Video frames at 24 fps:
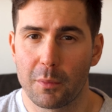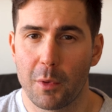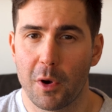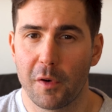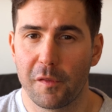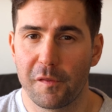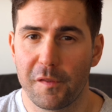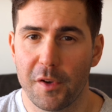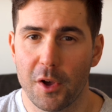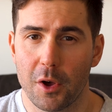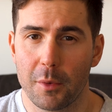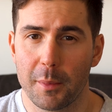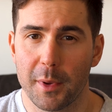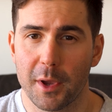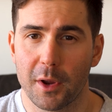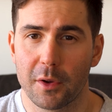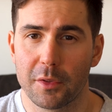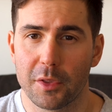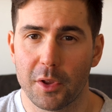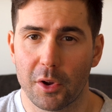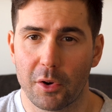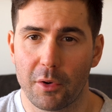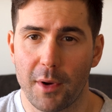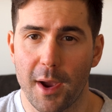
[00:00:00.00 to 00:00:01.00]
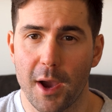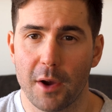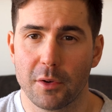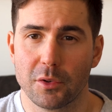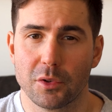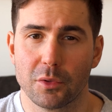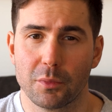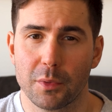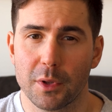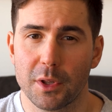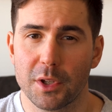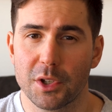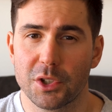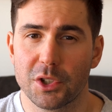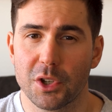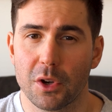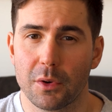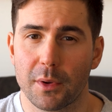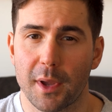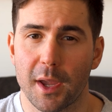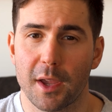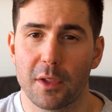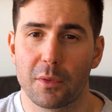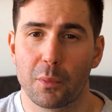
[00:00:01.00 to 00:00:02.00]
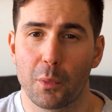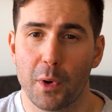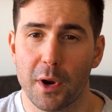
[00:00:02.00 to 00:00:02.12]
while filming on the ground to really showcase